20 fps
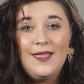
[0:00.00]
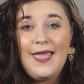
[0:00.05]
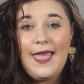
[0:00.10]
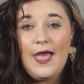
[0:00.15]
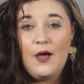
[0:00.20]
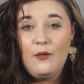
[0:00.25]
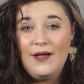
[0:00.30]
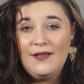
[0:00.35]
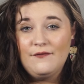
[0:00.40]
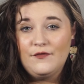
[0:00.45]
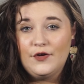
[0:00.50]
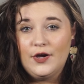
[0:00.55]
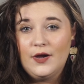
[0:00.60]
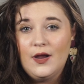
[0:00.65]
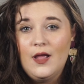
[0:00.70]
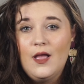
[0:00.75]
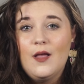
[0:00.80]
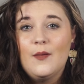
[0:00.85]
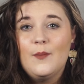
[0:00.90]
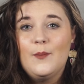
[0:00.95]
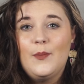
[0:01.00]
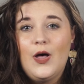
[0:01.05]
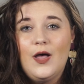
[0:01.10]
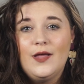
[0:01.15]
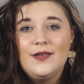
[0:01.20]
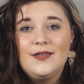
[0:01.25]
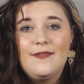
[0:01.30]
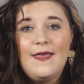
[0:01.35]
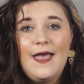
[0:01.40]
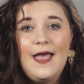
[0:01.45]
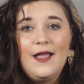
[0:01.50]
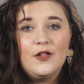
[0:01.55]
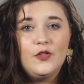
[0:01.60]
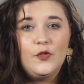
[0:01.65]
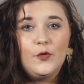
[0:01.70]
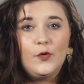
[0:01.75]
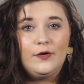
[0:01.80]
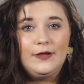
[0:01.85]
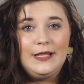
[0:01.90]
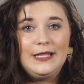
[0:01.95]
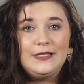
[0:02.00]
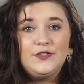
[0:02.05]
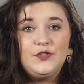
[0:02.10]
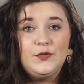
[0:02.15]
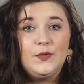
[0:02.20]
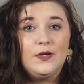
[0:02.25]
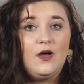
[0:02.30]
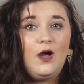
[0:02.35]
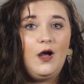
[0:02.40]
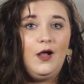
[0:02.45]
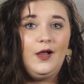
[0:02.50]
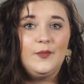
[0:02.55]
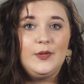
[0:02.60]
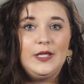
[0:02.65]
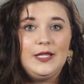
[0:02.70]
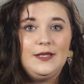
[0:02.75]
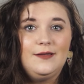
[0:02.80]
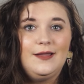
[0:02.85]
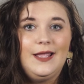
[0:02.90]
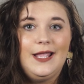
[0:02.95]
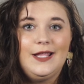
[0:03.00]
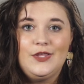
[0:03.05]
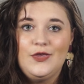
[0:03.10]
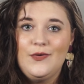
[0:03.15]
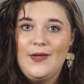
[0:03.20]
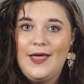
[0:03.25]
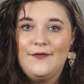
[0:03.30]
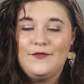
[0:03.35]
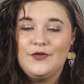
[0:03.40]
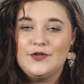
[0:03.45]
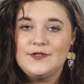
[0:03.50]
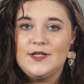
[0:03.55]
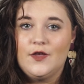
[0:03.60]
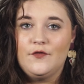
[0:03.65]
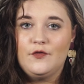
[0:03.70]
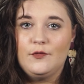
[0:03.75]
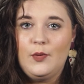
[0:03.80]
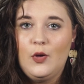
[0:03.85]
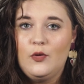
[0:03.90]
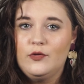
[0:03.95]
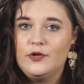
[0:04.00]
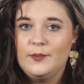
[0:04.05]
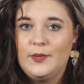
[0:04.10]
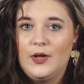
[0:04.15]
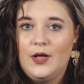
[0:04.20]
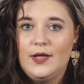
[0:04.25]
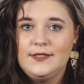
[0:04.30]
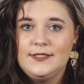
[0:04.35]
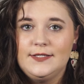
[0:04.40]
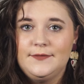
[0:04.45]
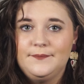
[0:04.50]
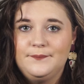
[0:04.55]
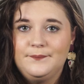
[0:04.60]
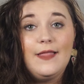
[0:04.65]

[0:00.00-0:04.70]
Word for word: However, Bond that chlorine to a carbon, and you have yourself a polar bond.